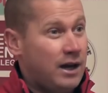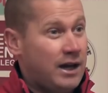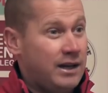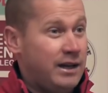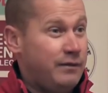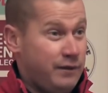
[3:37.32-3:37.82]

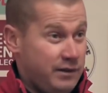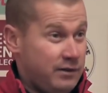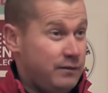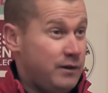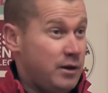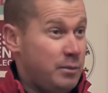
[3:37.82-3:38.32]
and their
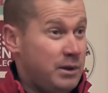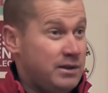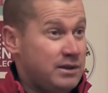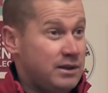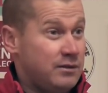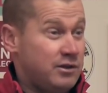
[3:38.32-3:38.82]

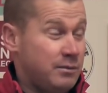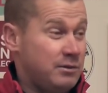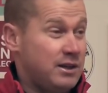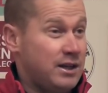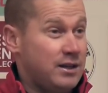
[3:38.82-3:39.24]
physiotherapist has jumped